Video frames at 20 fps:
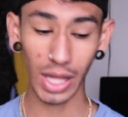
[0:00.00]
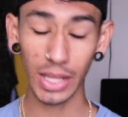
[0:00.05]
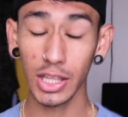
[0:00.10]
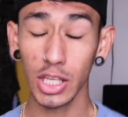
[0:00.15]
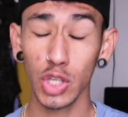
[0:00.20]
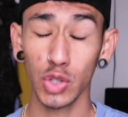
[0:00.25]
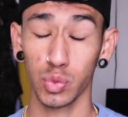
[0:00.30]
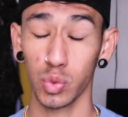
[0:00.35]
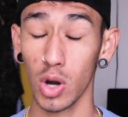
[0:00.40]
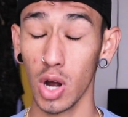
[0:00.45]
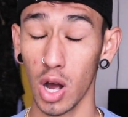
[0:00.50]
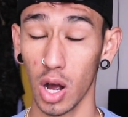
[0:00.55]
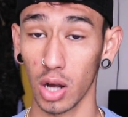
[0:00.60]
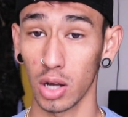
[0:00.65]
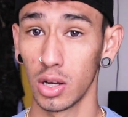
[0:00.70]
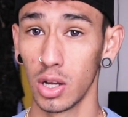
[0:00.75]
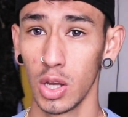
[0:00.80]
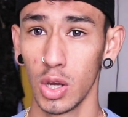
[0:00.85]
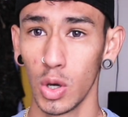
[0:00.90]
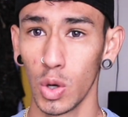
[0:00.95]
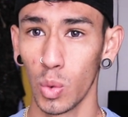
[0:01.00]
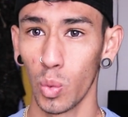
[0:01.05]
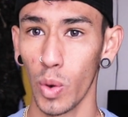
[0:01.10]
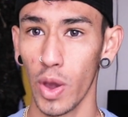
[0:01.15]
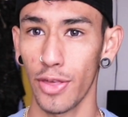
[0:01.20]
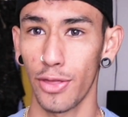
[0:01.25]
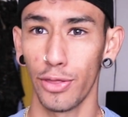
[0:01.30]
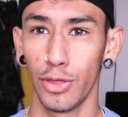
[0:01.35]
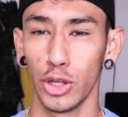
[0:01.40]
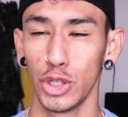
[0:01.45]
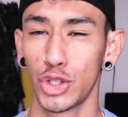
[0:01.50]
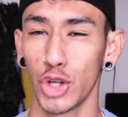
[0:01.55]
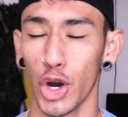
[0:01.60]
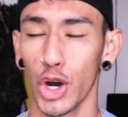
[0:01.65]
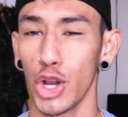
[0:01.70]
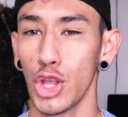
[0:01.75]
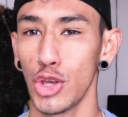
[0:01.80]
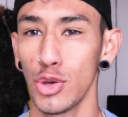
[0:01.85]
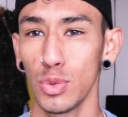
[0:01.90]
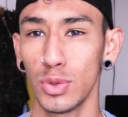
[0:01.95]
Nothing's wrong with the
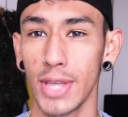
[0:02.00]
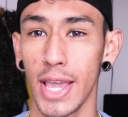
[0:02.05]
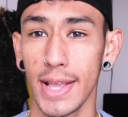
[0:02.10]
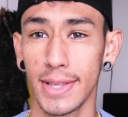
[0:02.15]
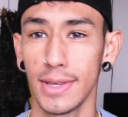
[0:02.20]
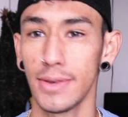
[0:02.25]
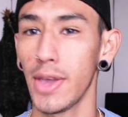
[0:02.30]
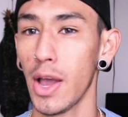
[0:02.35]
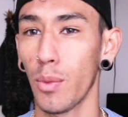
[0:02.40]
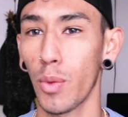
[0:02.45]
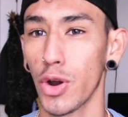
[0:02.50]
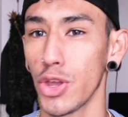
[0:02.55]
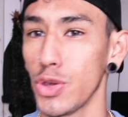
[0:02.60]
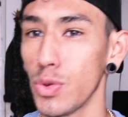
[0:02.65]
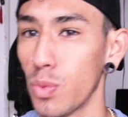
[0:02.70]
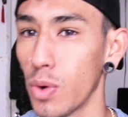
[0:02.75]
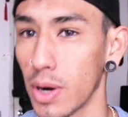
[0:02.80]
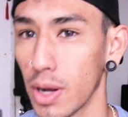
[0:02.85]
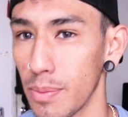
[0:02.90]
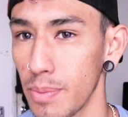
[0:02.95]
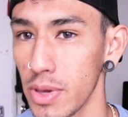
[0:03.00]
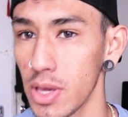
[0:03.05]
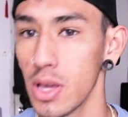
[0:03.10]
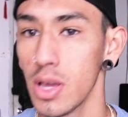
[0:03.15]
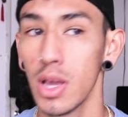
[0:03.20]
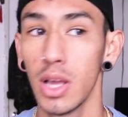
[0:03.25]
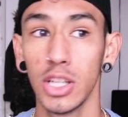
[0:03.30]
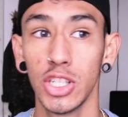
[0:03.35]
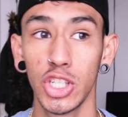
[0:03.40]
journey you take to get where you want to be.